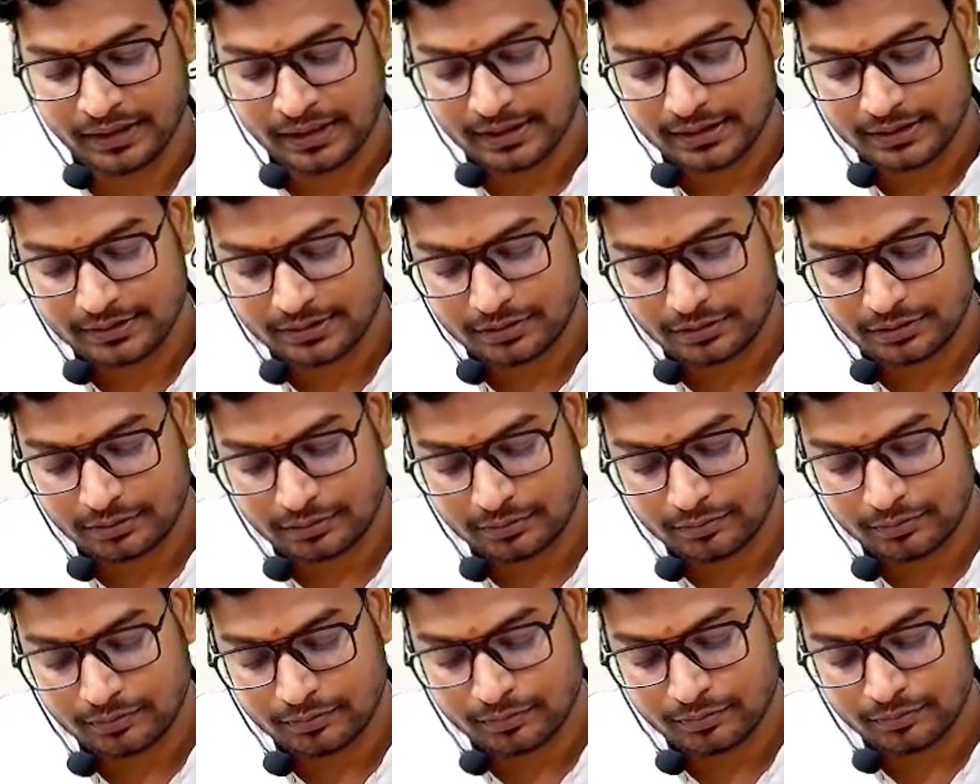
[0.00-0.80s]

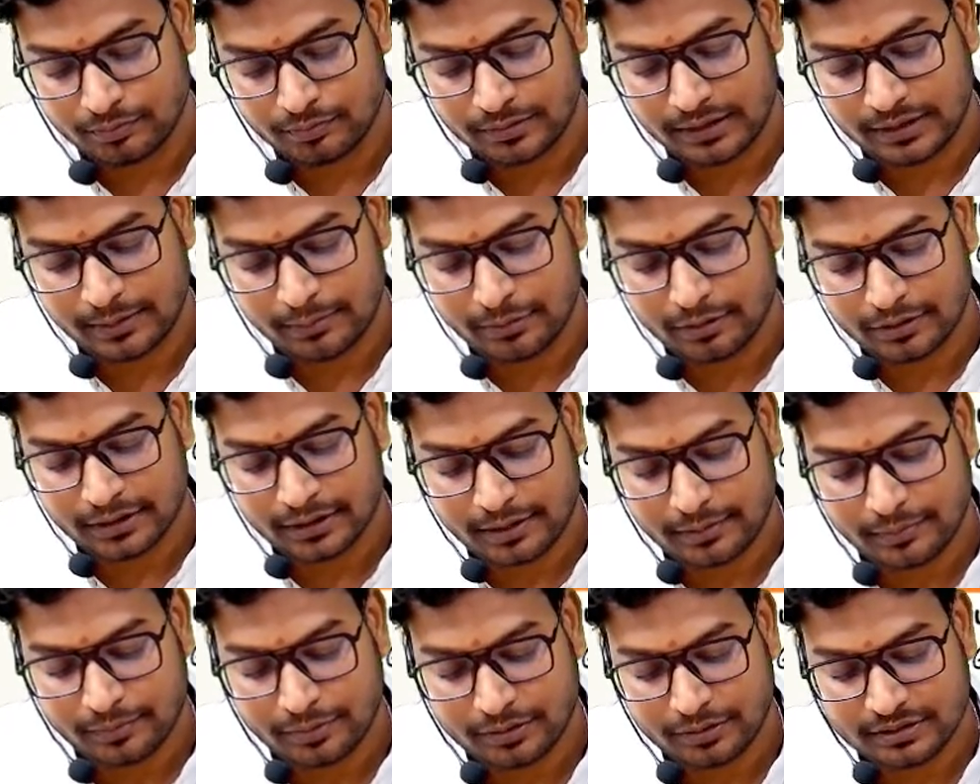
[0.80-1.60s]
So the mode
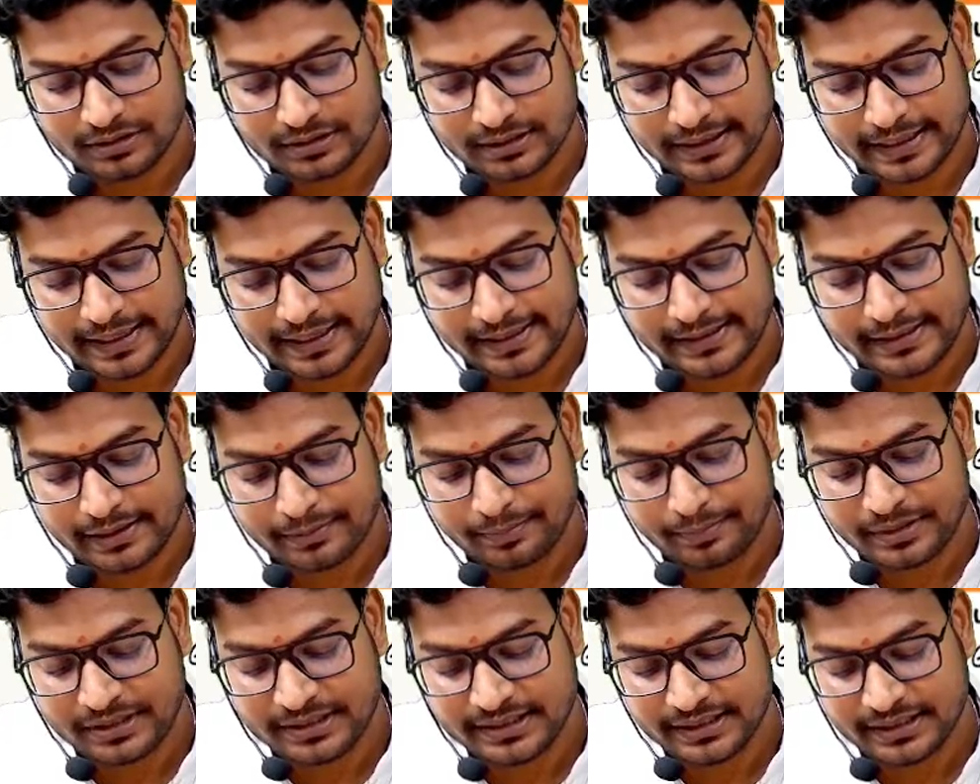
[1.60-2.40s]
of books, either
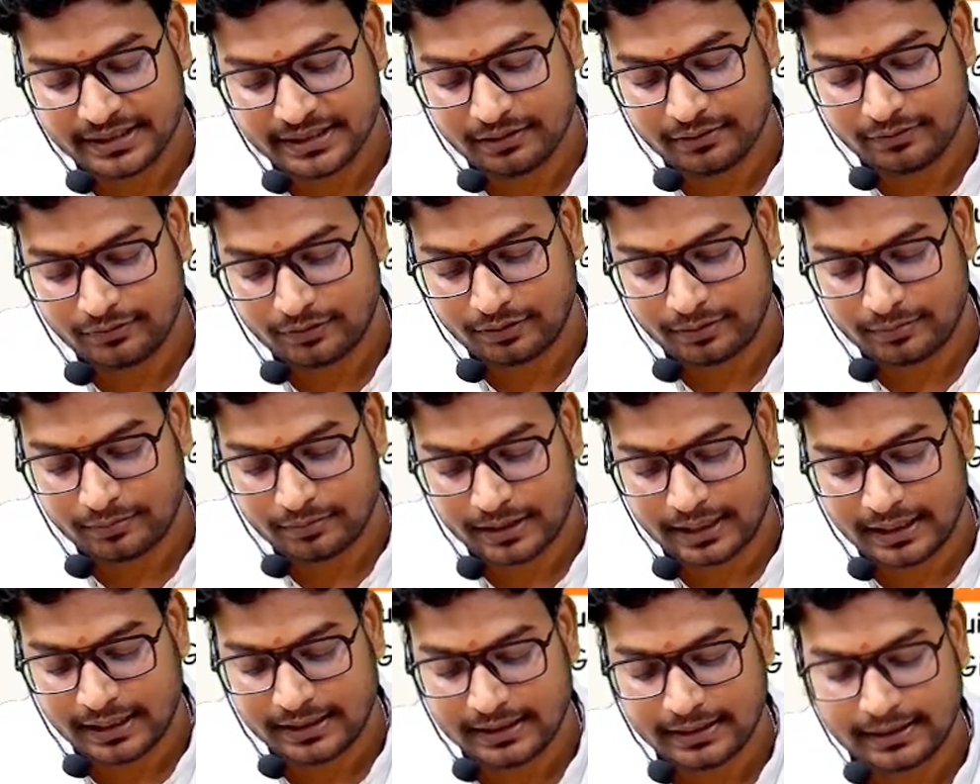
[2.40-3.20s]
physical form
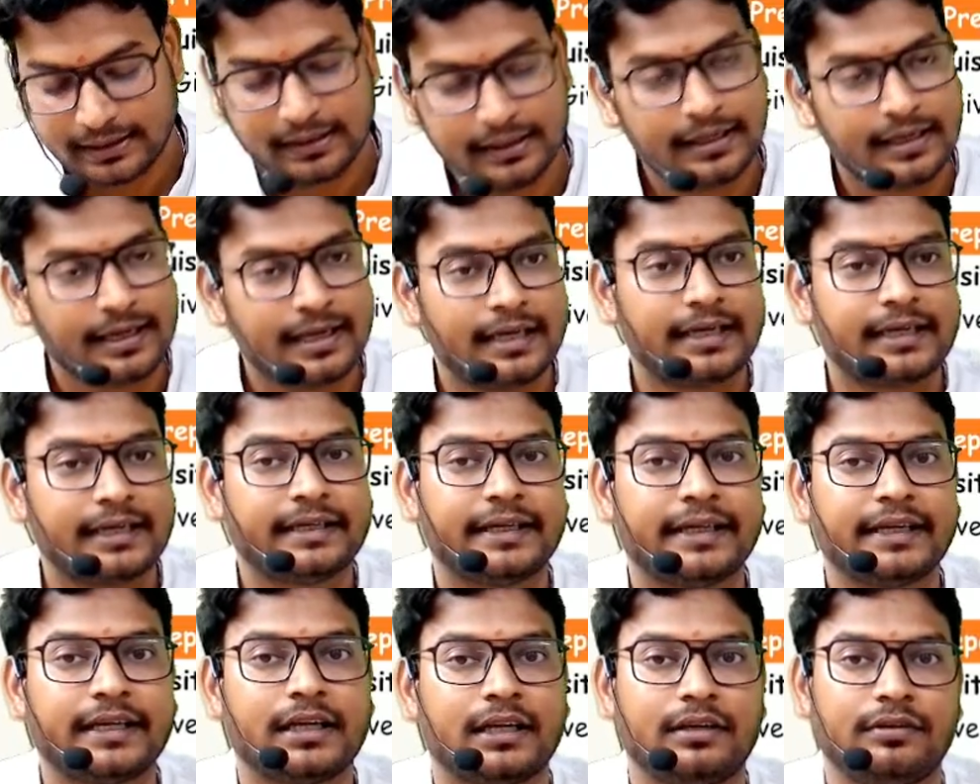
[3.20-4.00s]
or
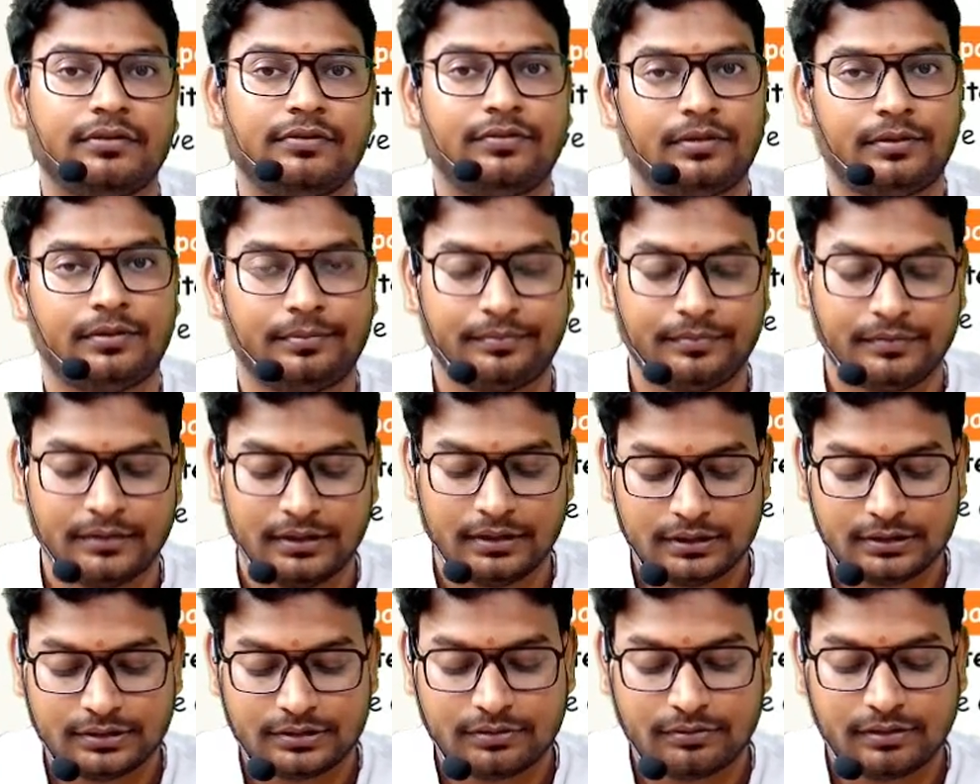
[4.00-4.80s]
electrical form.
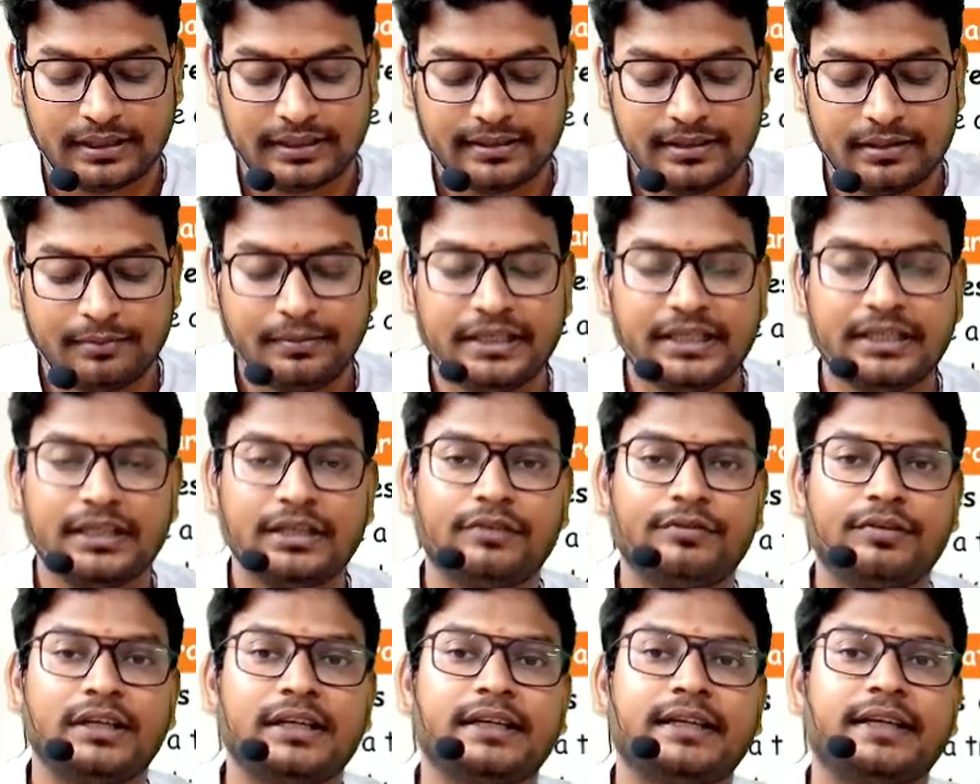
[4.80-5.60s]
So what is the meaning of
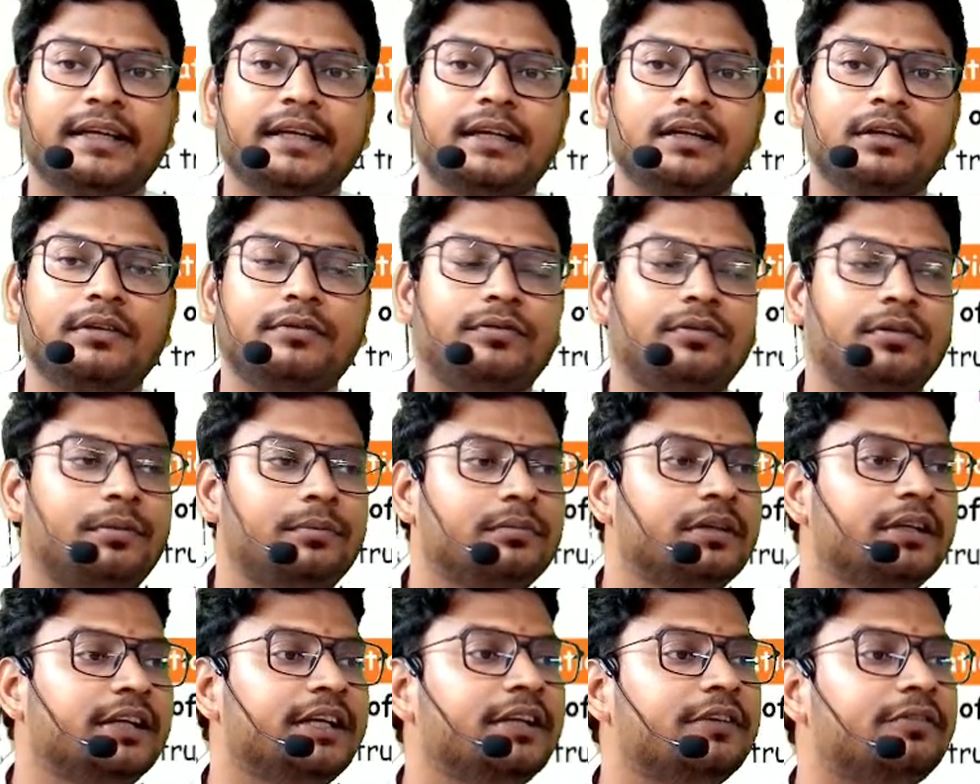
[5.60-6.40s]
electrical
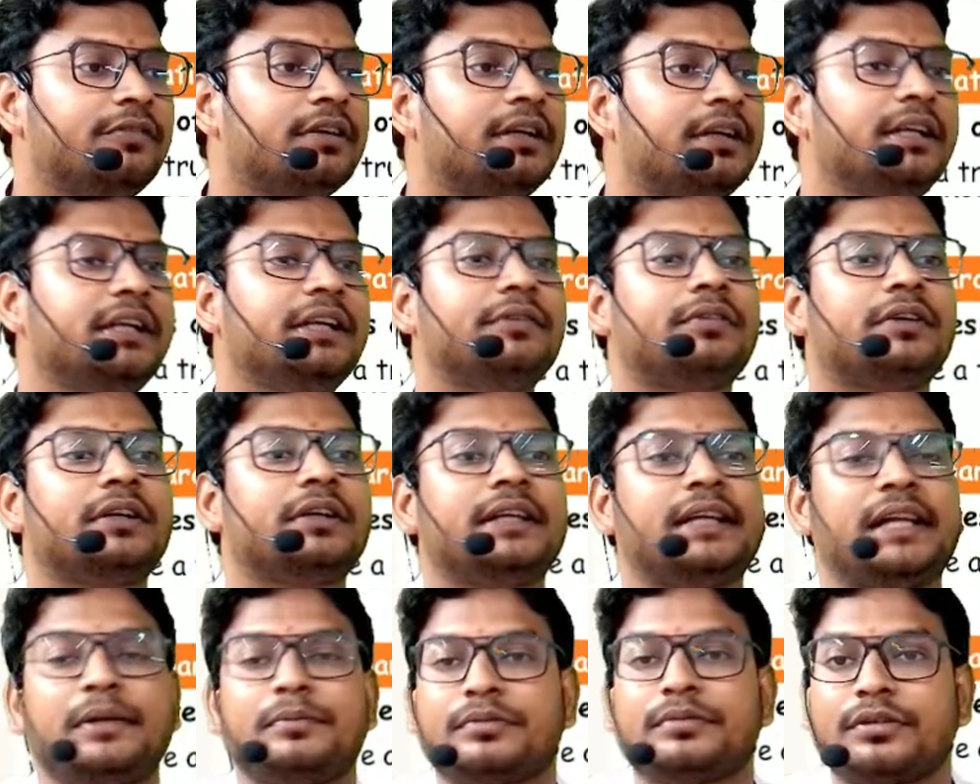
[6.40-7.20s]
form? Different
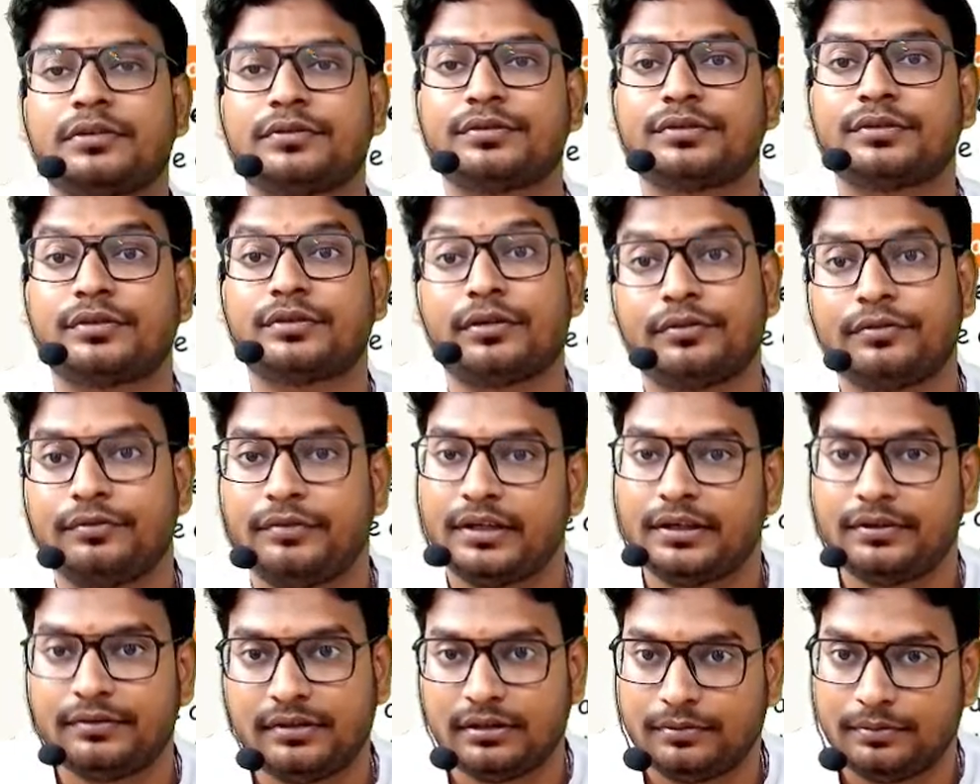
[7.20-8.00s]
types of software
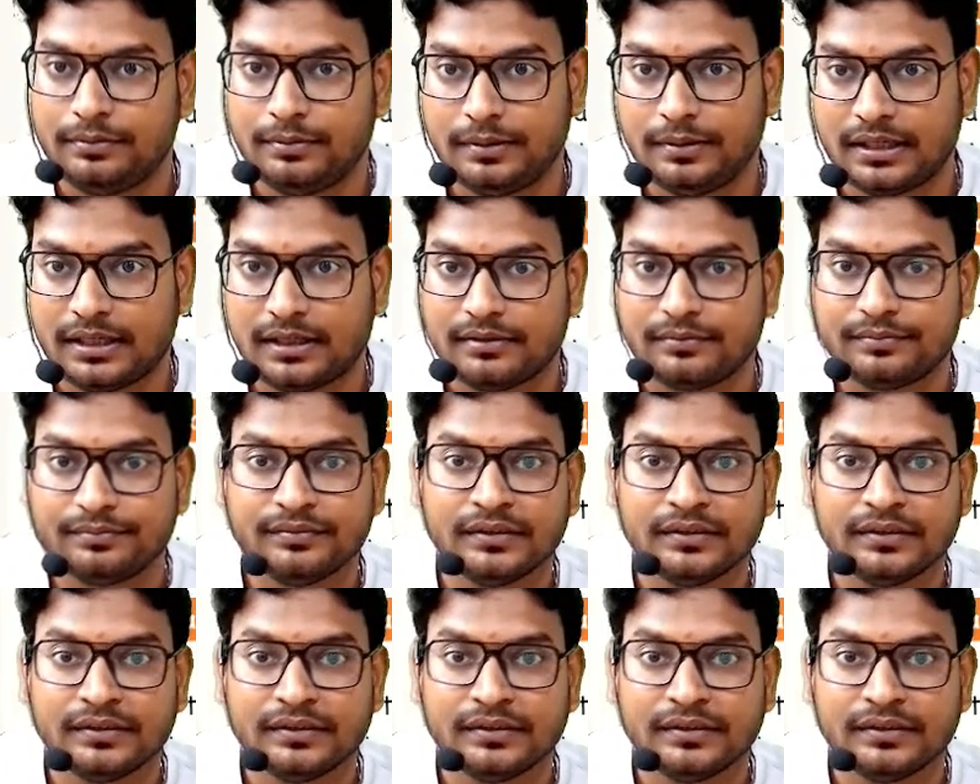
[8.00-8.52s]
will be there.